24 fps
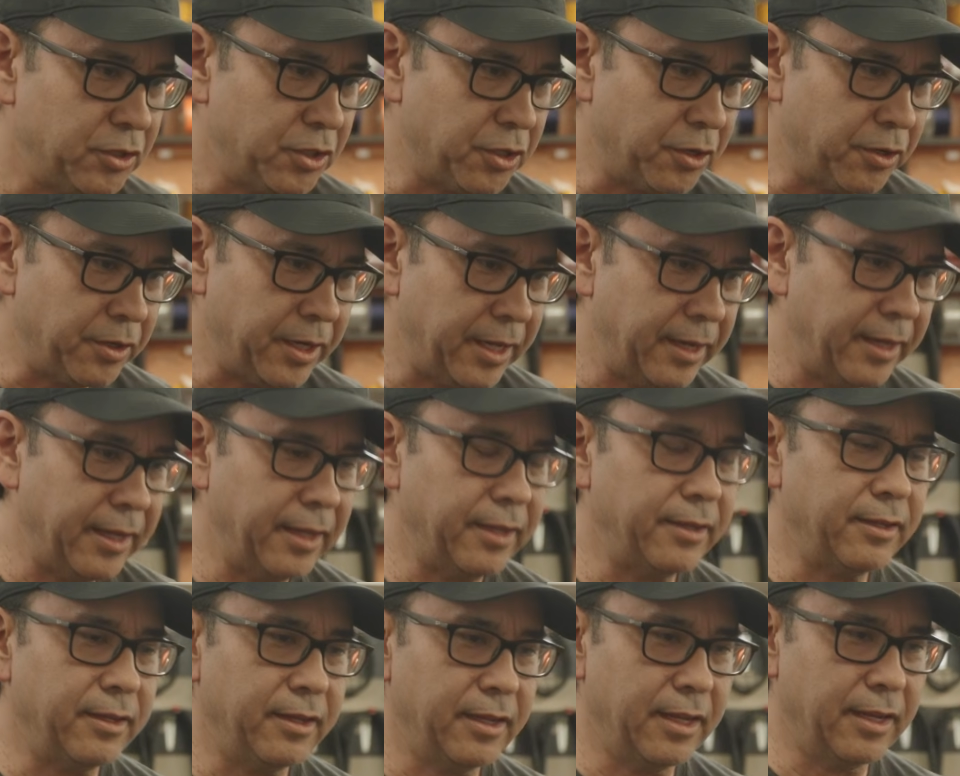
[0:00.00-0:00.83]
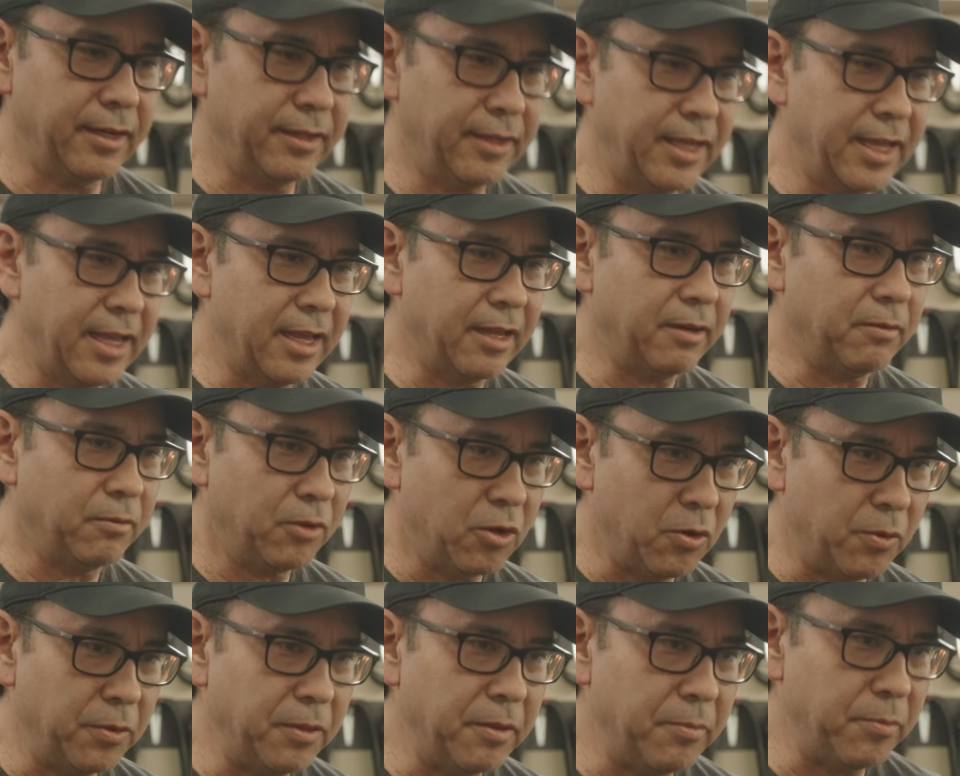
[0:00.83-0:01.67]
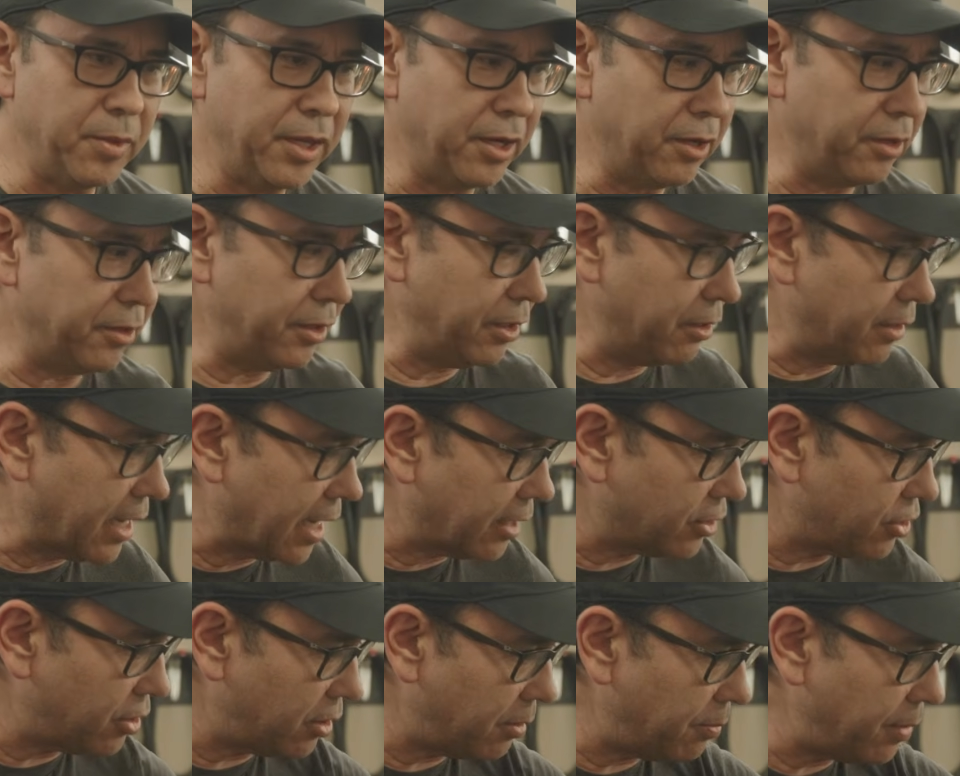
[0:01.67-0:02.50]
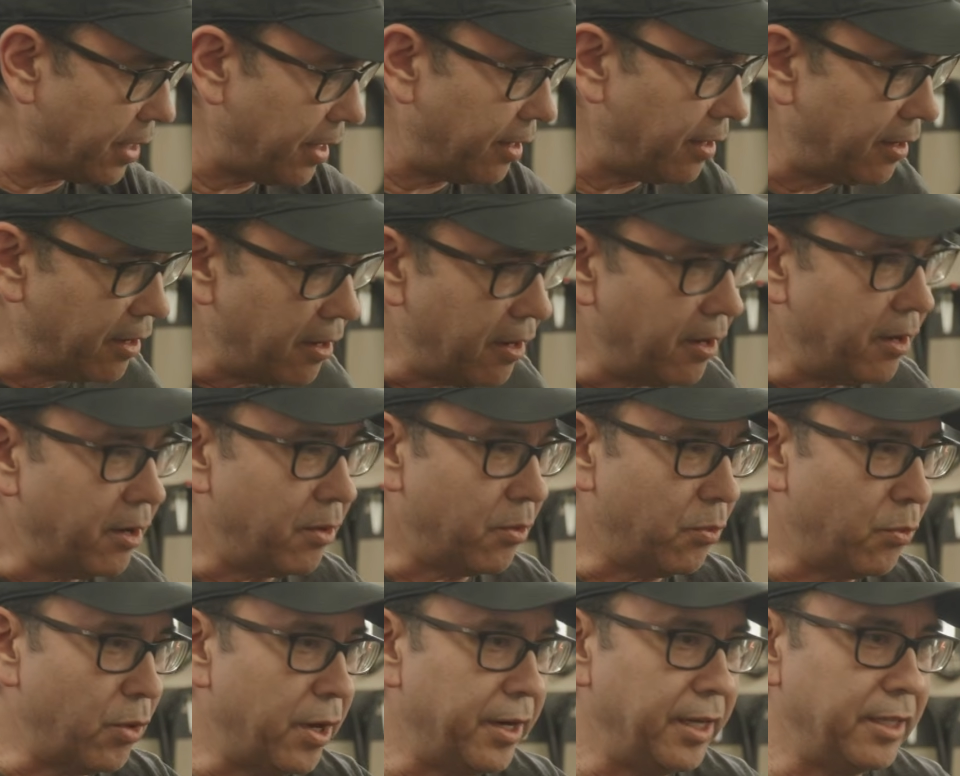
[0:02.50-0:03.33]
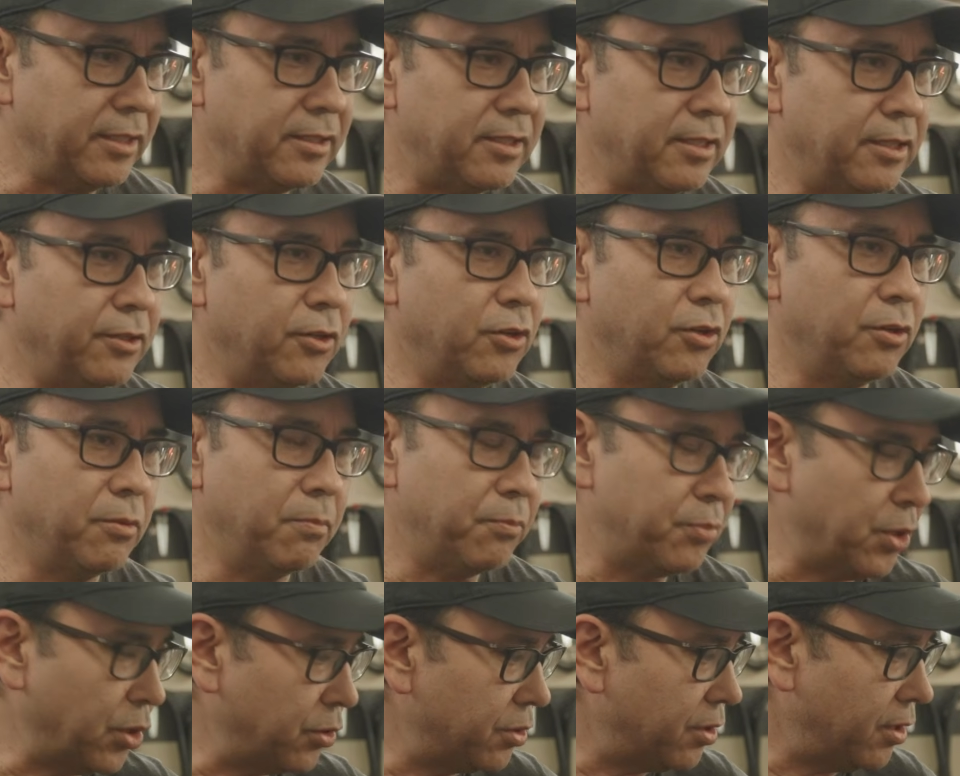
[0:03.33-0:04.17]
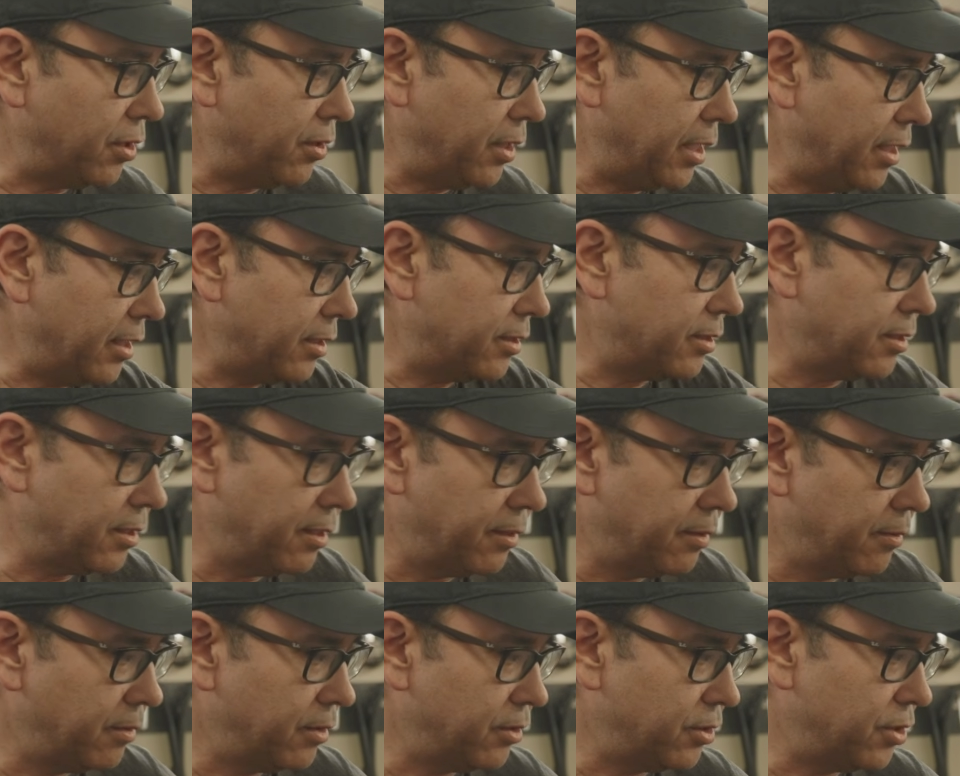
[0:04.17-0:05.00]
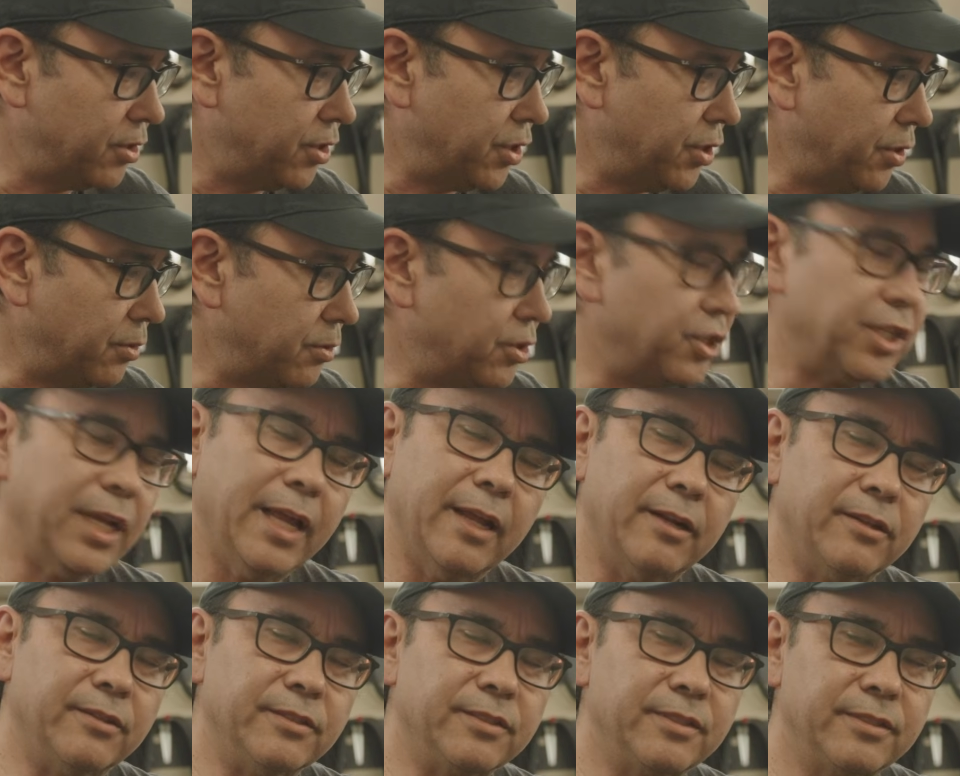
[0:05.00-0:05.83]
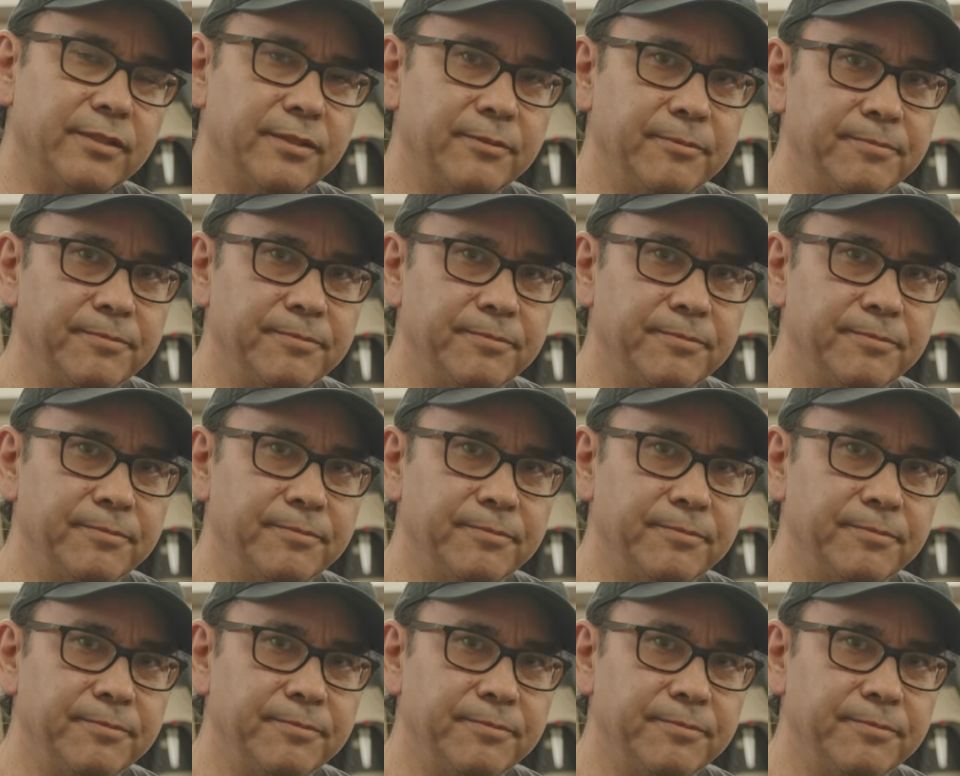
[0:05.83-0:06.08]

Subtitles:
dirt in it, and again, go in the middle, you'd actually be running signal to both of these 2 channels.